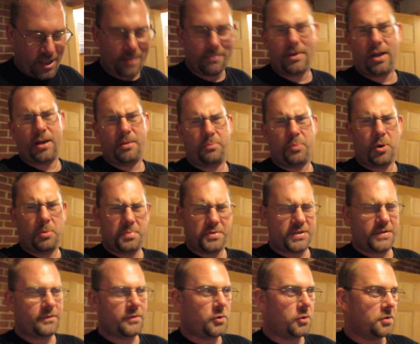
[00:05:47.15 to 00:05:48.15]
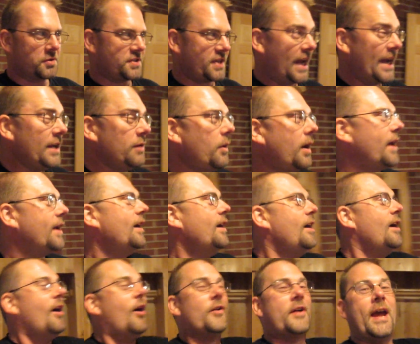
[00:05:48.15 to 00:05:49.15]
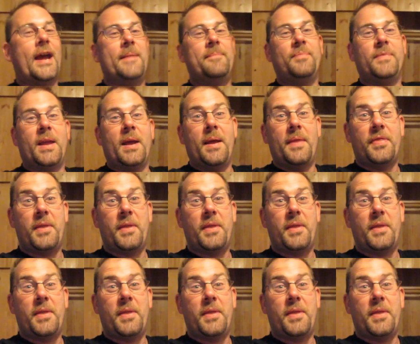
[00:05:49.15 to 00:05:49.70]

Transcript: time, not on purpose, of course. Anyway, okay,